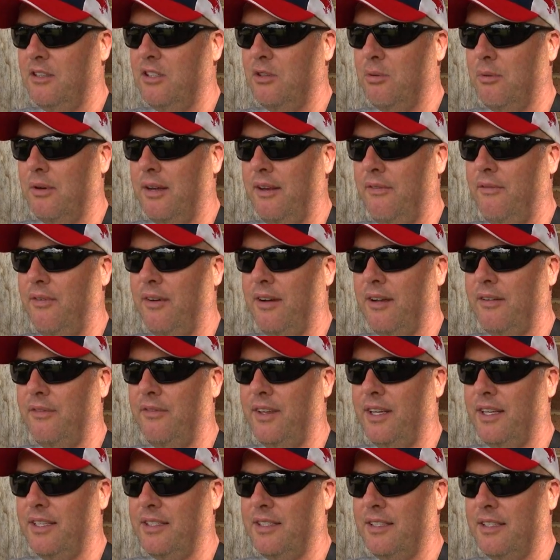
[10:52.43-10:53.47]

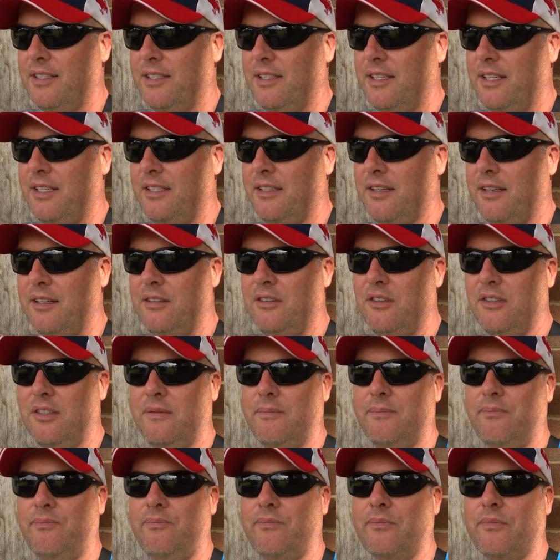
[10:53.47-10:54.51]
25,600,
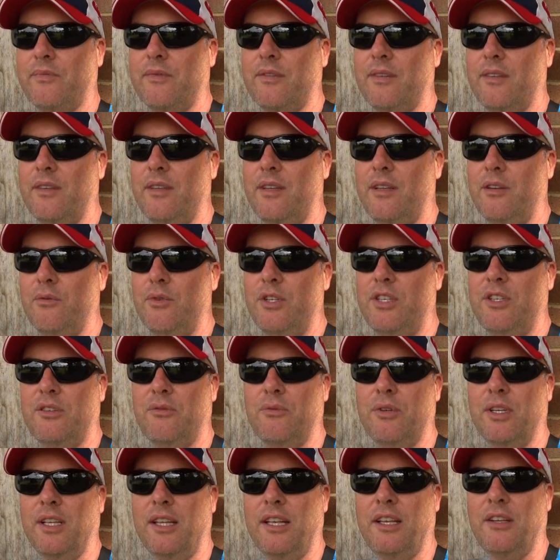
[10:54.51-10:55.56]
which
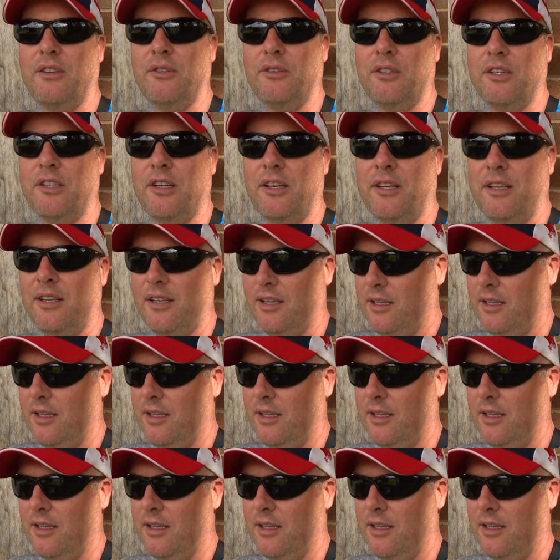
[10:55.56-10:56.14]
is really good.